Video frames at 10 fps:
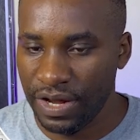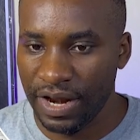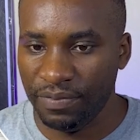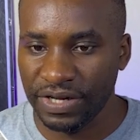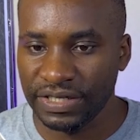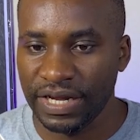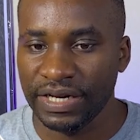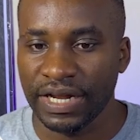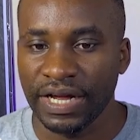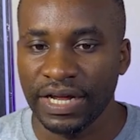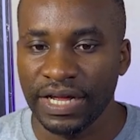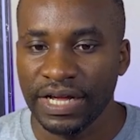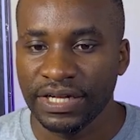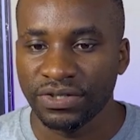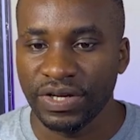I press enter.
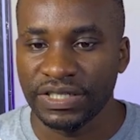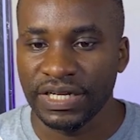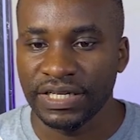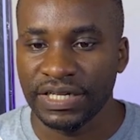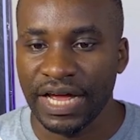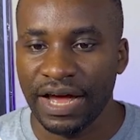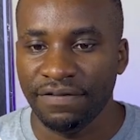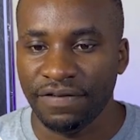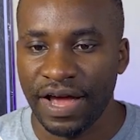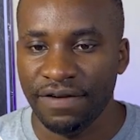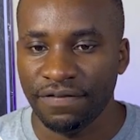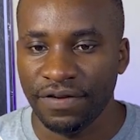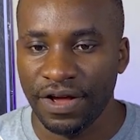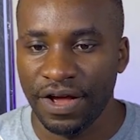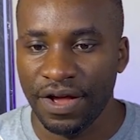So it says there are 5
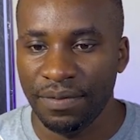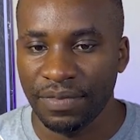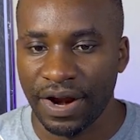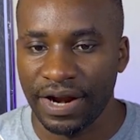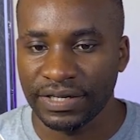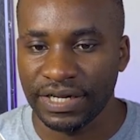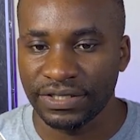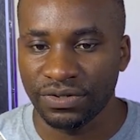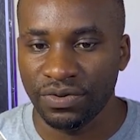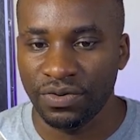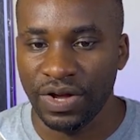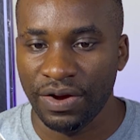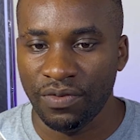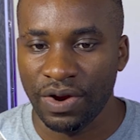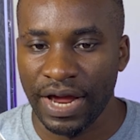characters. So
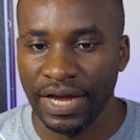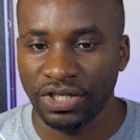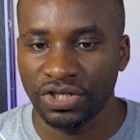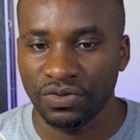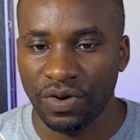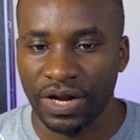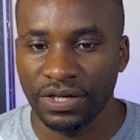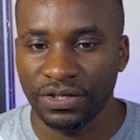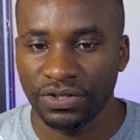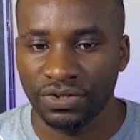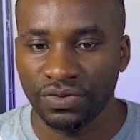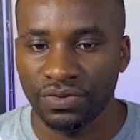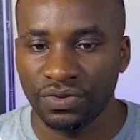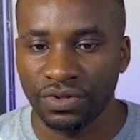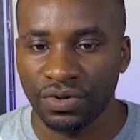H 1,
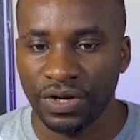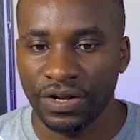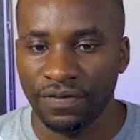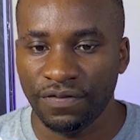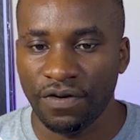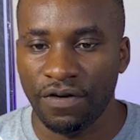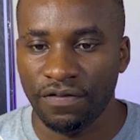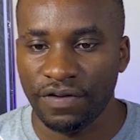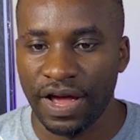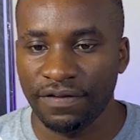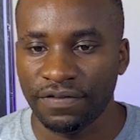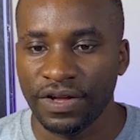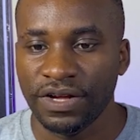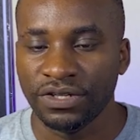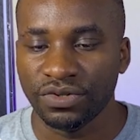2, 3, 4, 5.
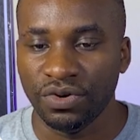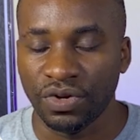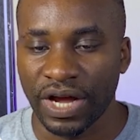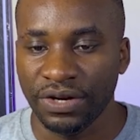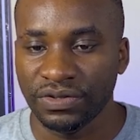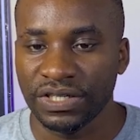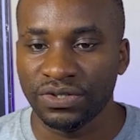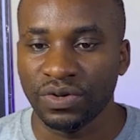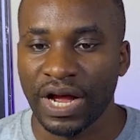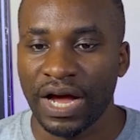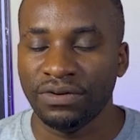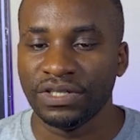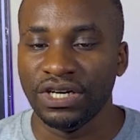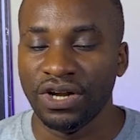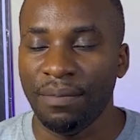So you can use it to count
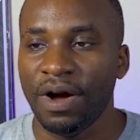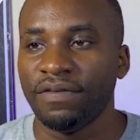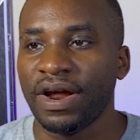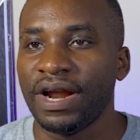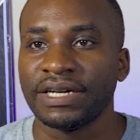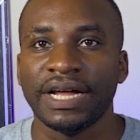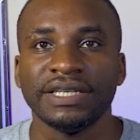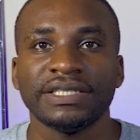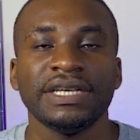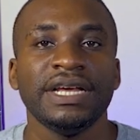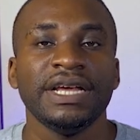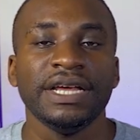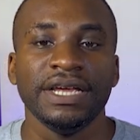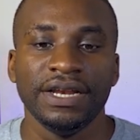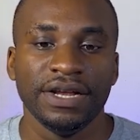the number of characters
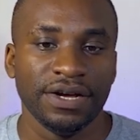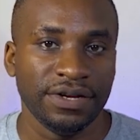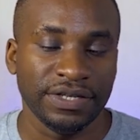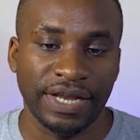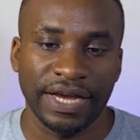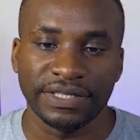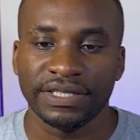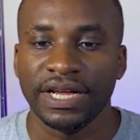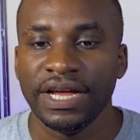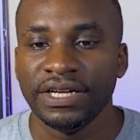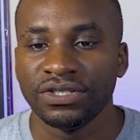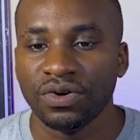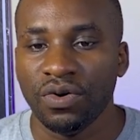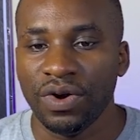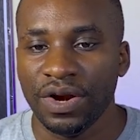in text.
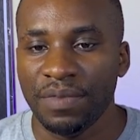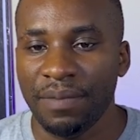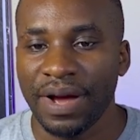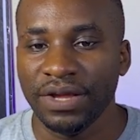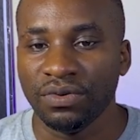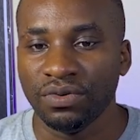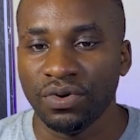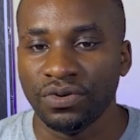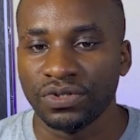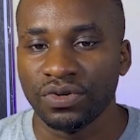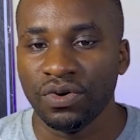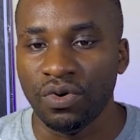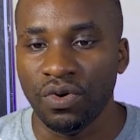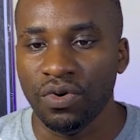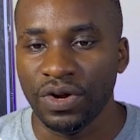So remember, you could also
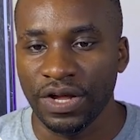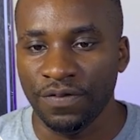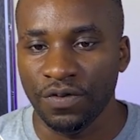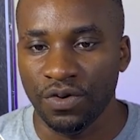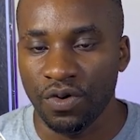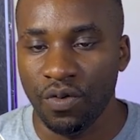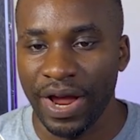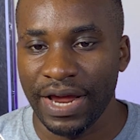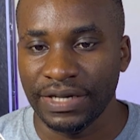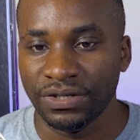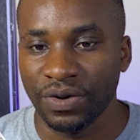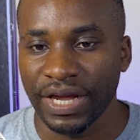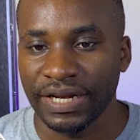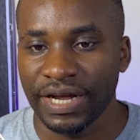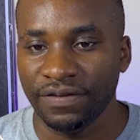go, if you know where it's
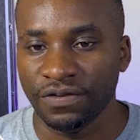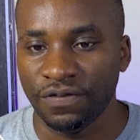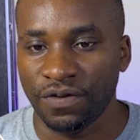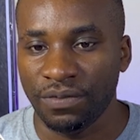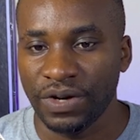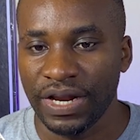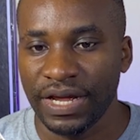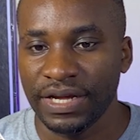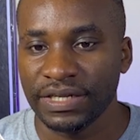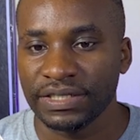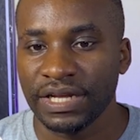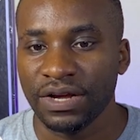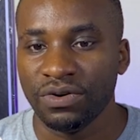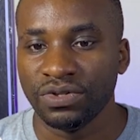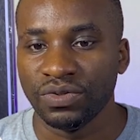located, to formulae,
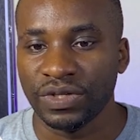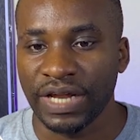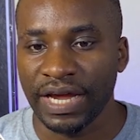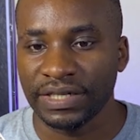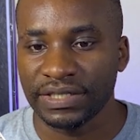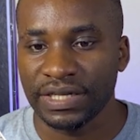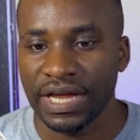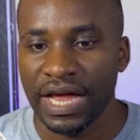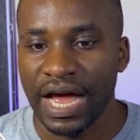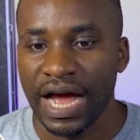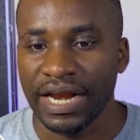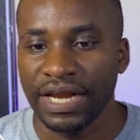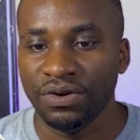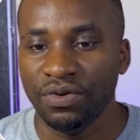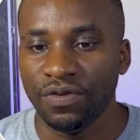go to text, and
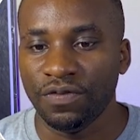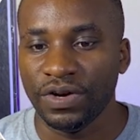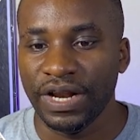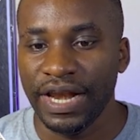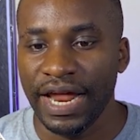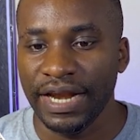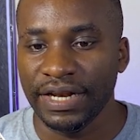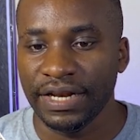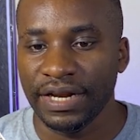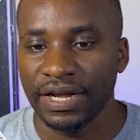then you look for the length,